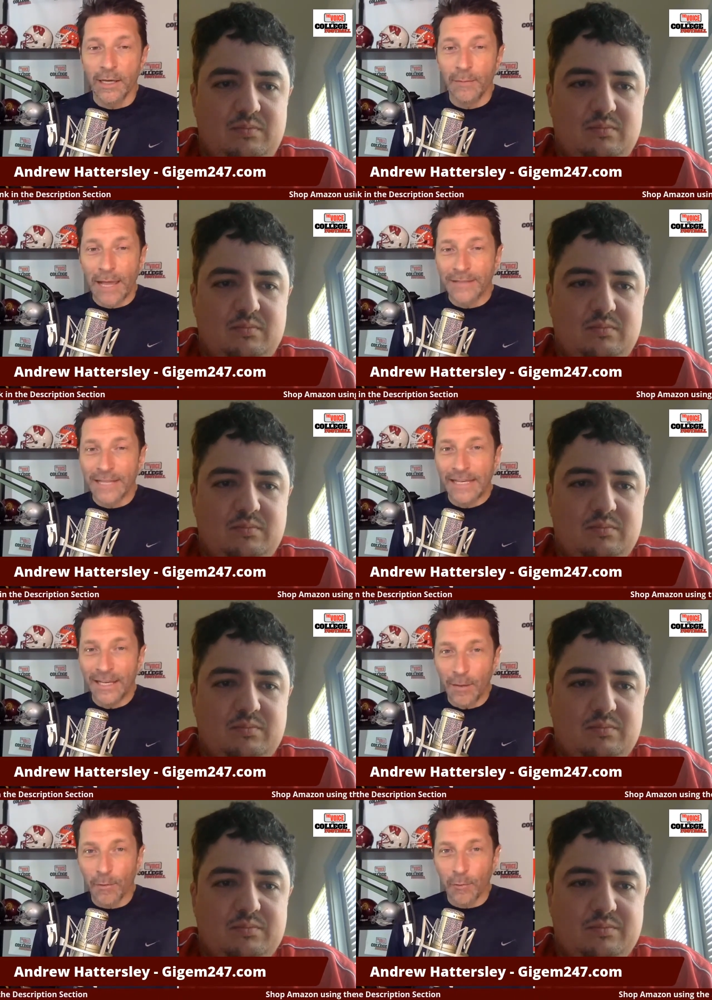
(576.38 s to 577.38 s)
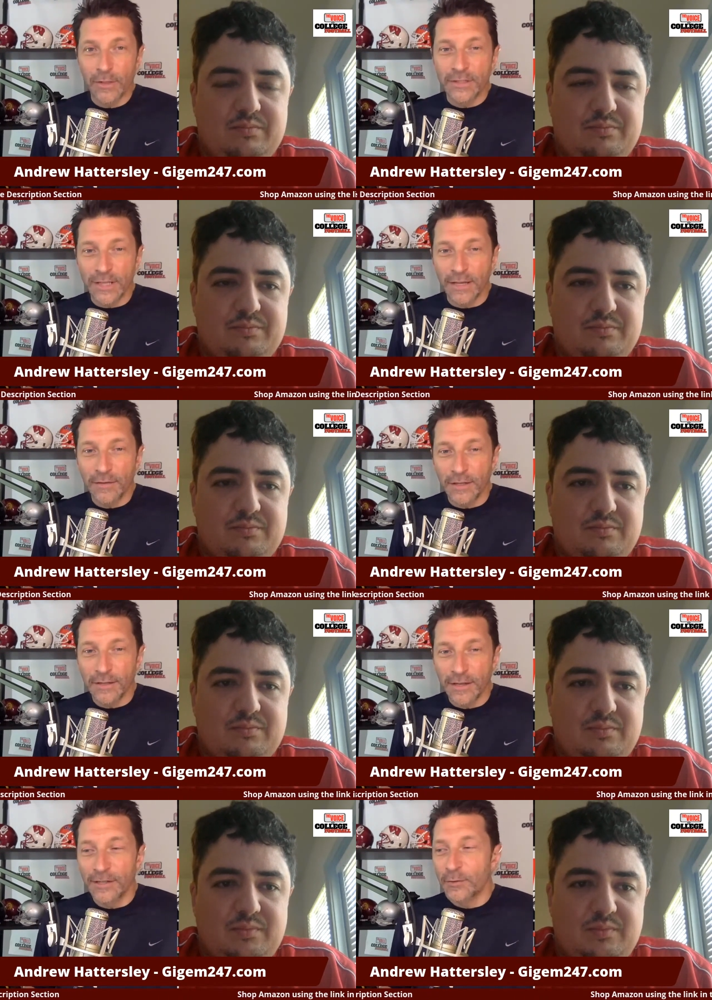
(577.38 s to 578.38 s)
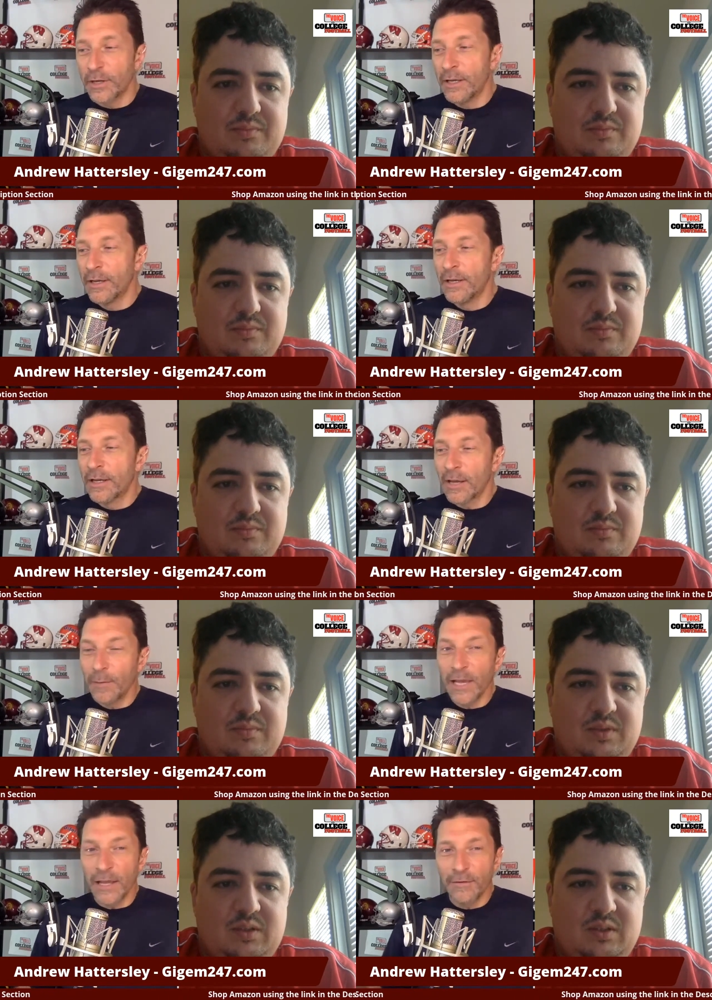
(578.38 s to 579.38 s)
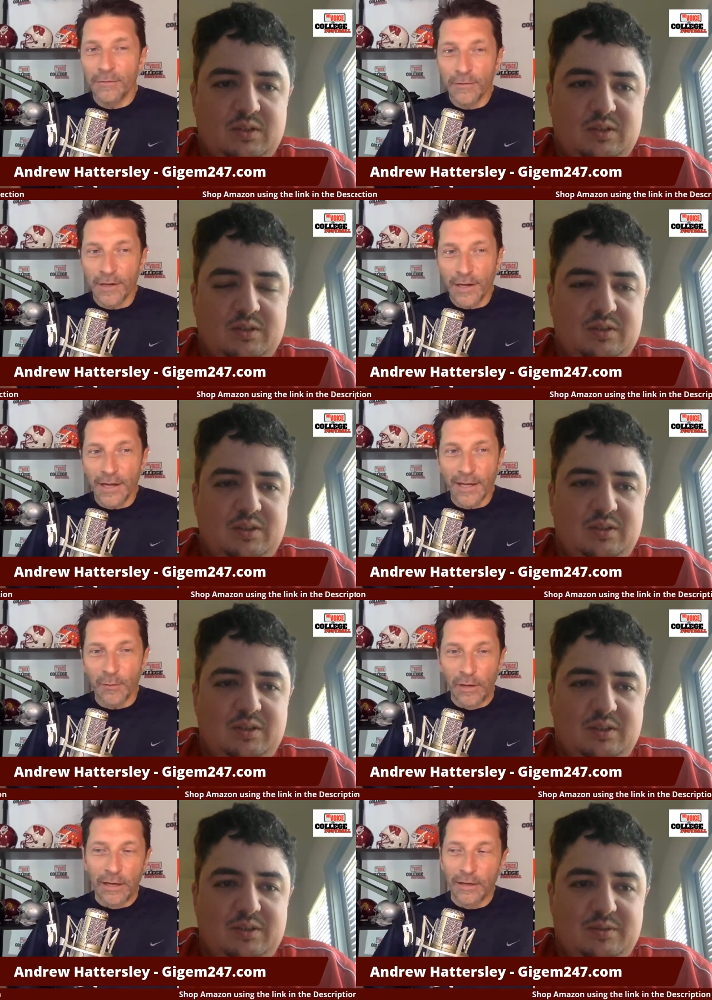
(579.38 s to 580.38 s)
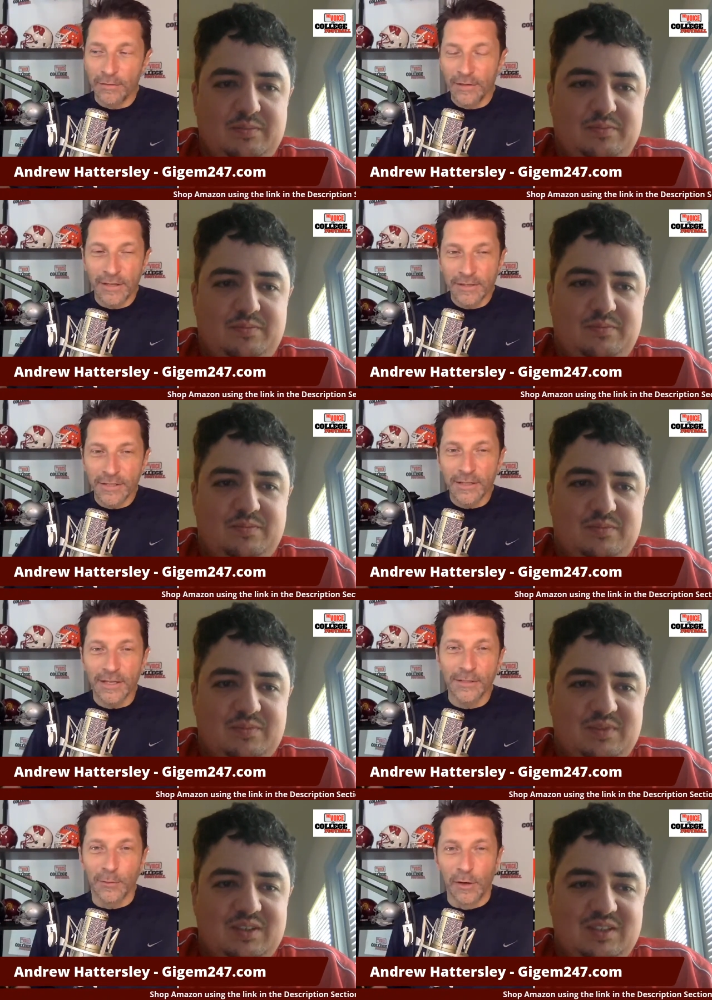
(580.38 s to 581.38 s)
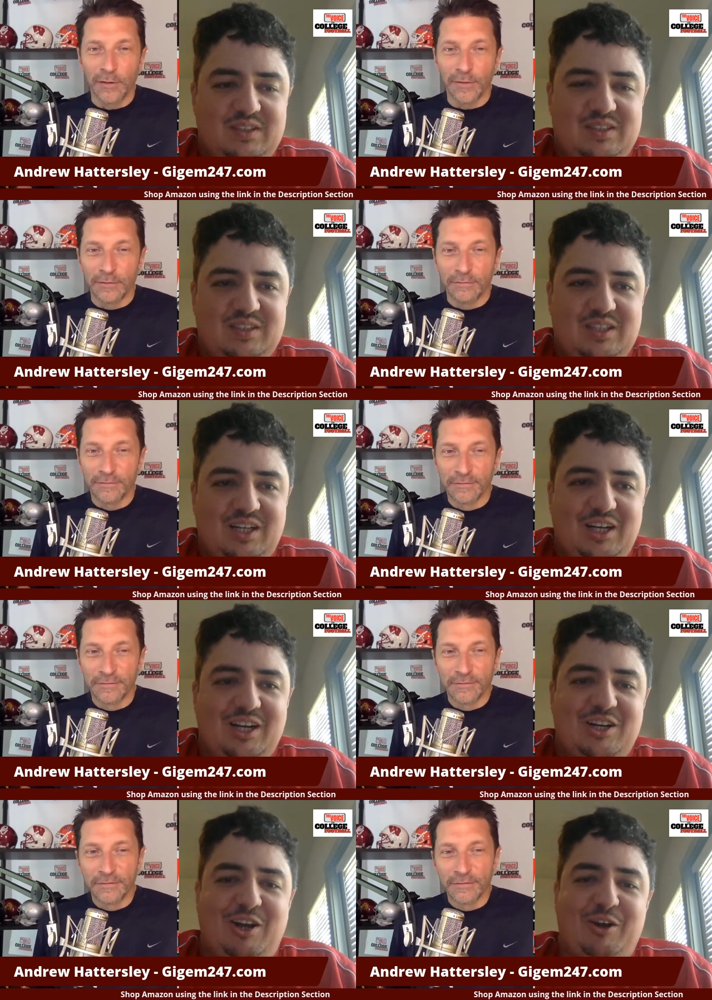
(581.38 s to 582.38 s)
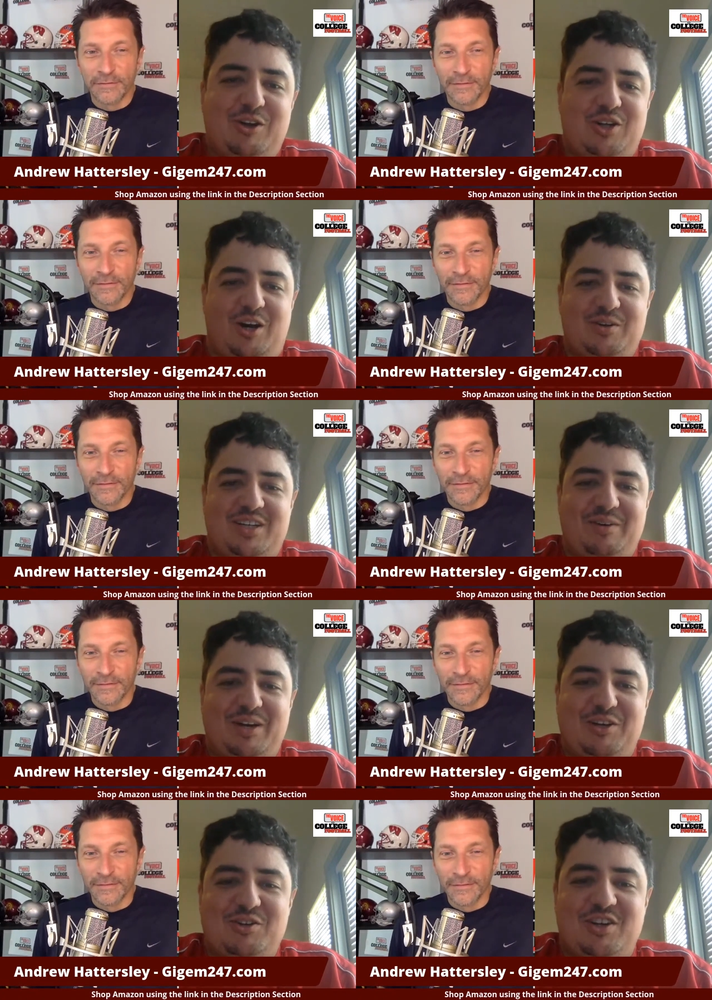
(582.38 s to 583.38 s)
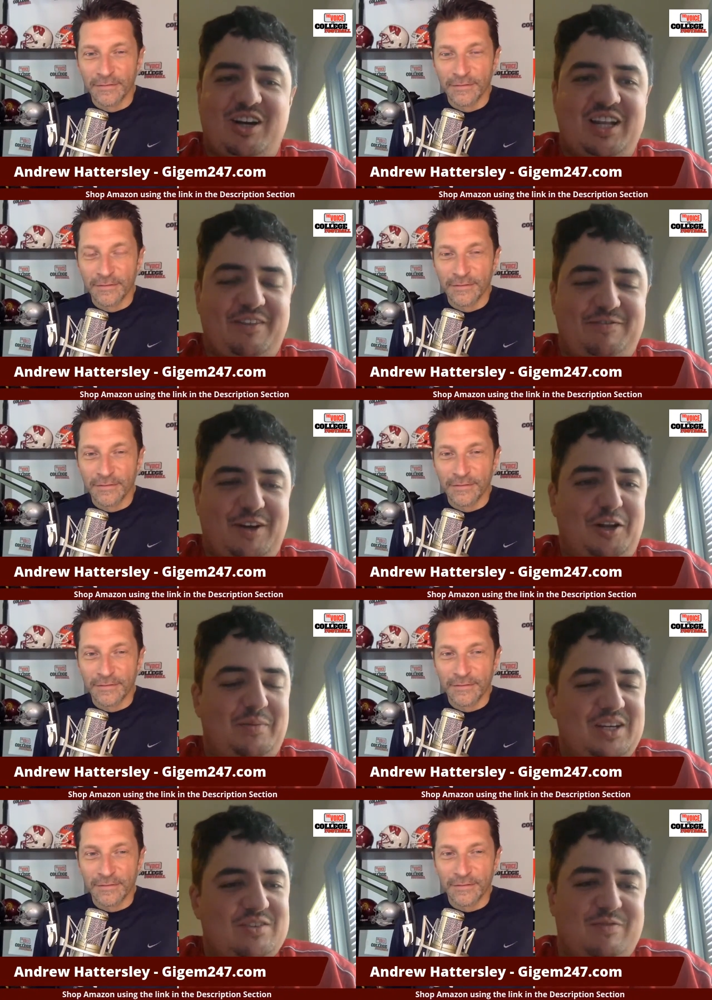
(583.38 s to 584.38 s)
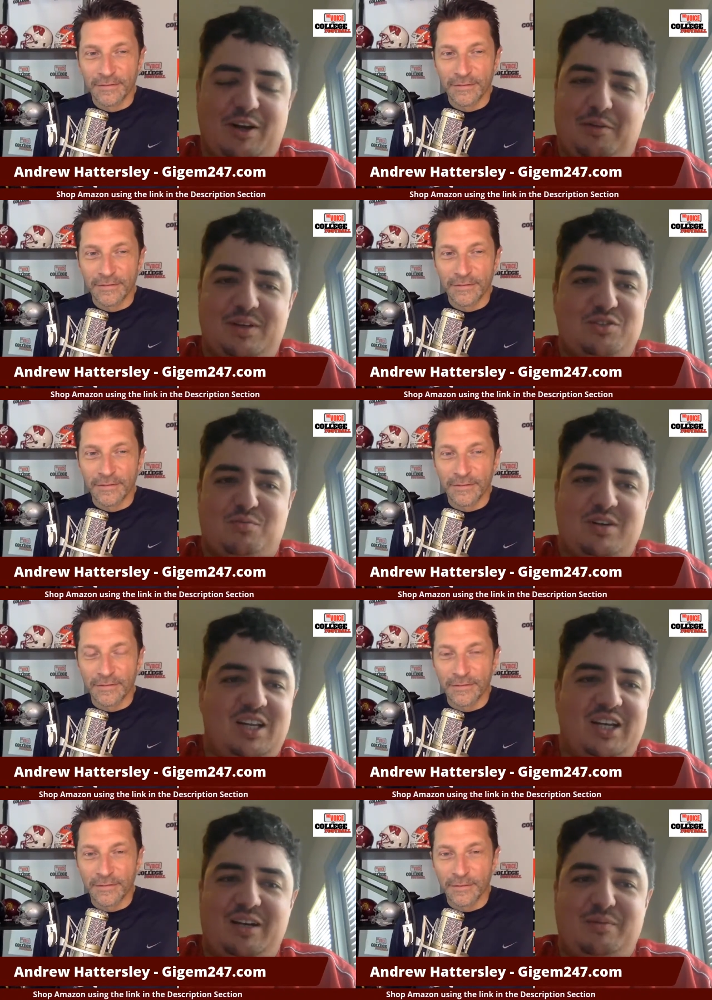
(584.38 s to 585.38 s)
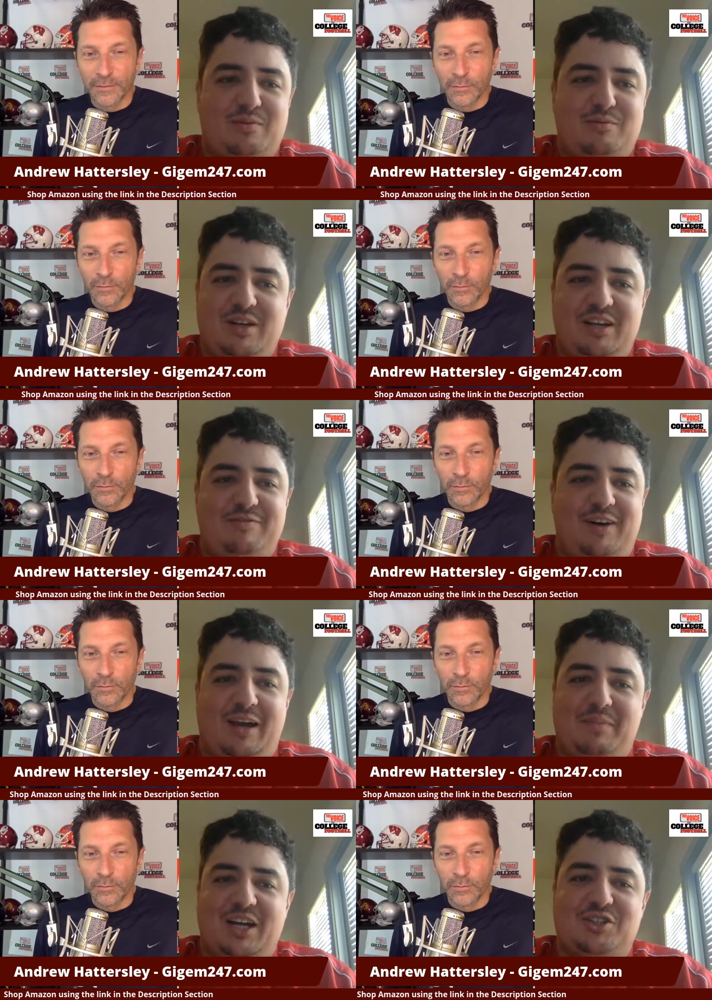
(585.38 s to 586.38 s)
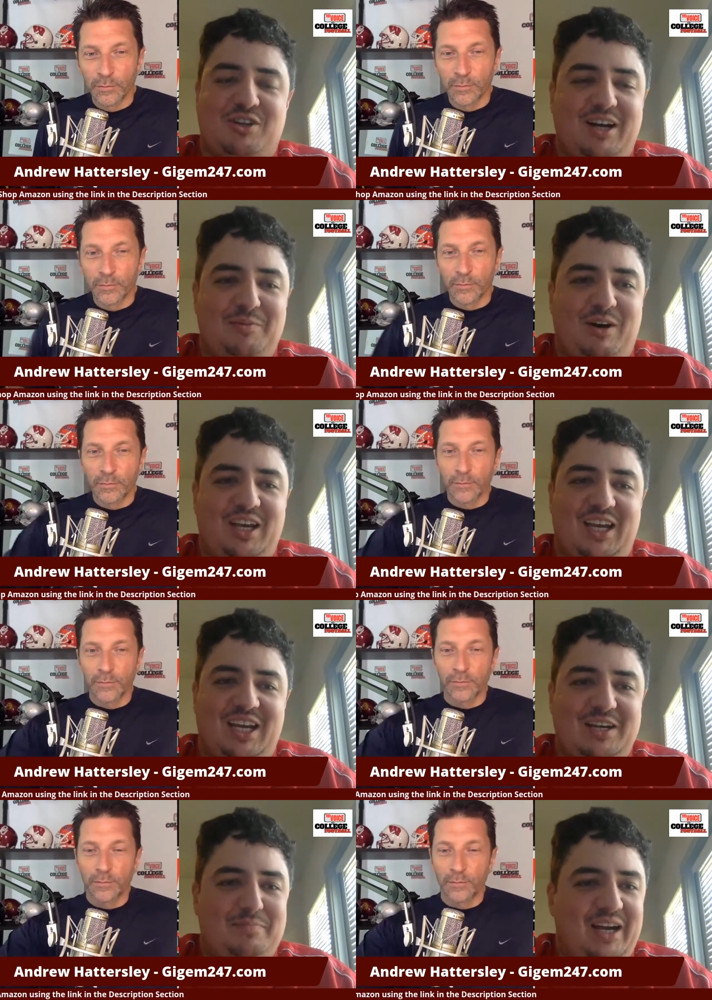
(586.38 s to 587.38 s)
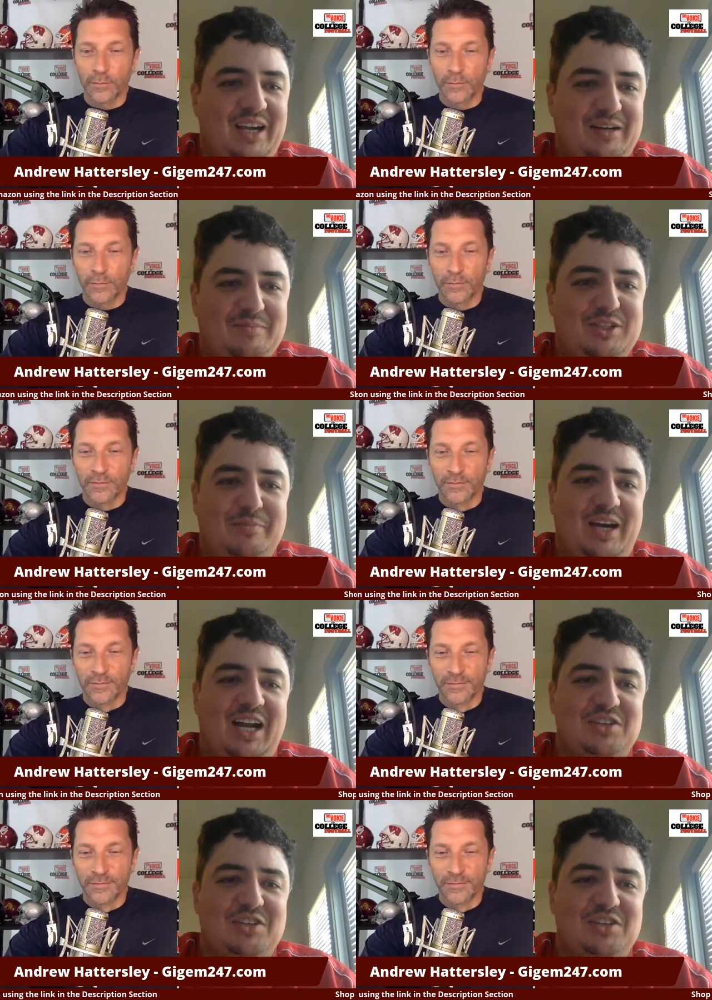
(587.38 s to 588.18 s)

Speaker 1: on him as the #1 safety in the country coming out of Iowa. I don't think you see that too often.
Speaker 2: No, you don't. When you turn on the film, his film is really, really fun. I'm not sure I'd want to get hit by him, to be